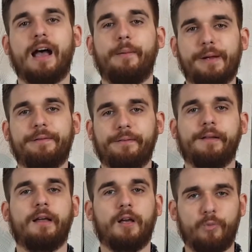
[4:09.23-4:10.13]
I mean,
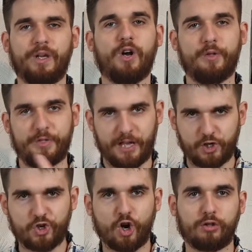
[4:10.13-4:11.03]
we got this
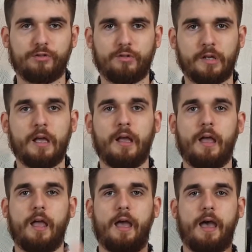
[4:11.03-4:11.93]
shot,
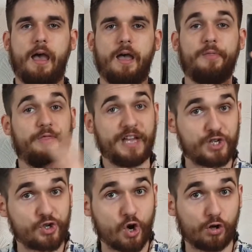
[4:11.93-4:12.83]
and this
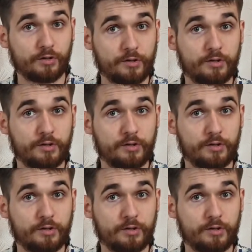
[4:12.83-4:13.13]
shot,